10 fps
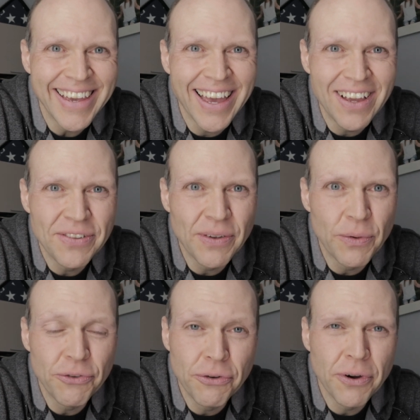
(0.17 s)
Hey guys,
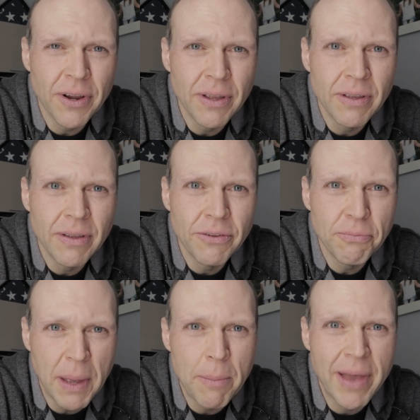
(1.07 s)
so does your
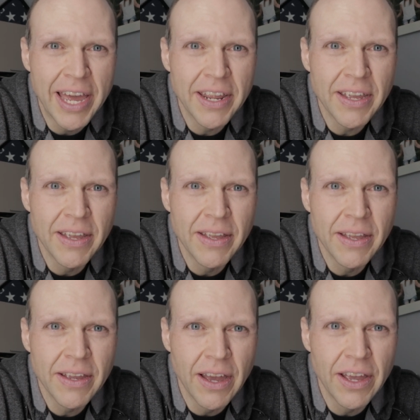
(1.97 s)
Spotmatic
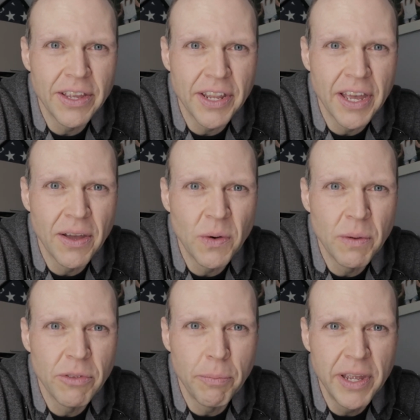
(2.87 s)
got you down?
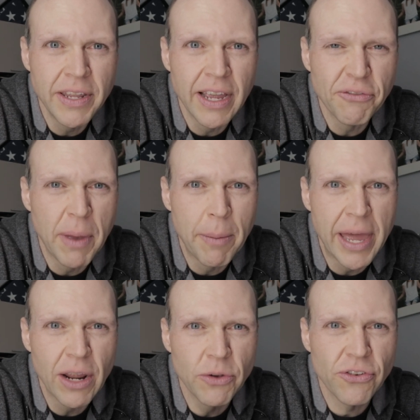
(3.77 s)
The Pentax
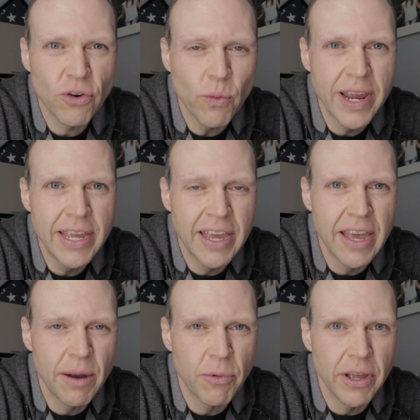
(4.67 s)
Spotmatic was a great
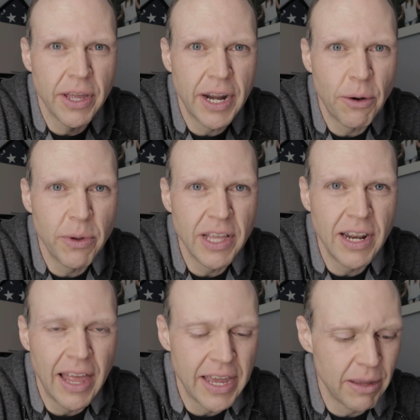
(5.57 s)
camera and I really
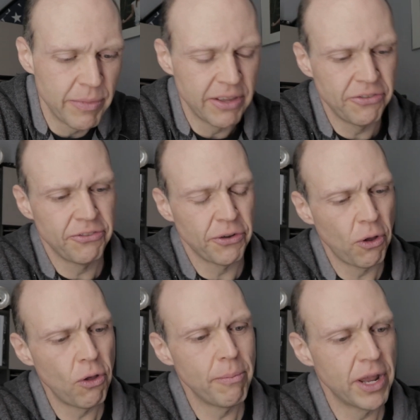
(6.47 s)
like it because it's an
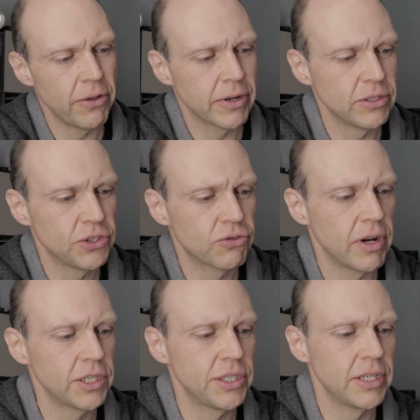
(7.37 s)
all metal
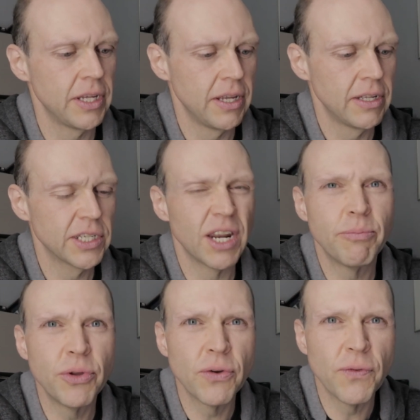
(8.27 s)
construction. It's got a
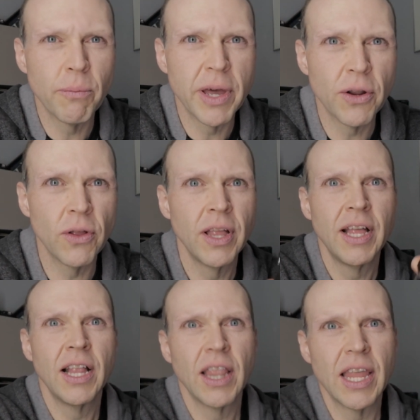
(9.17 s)
beautiful metal
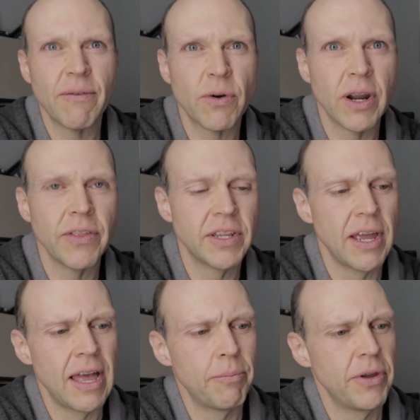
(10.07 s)
lever on the
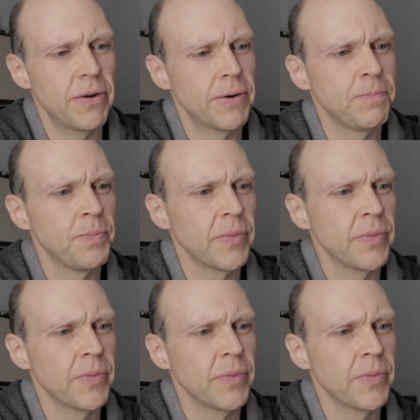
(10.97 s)
top here.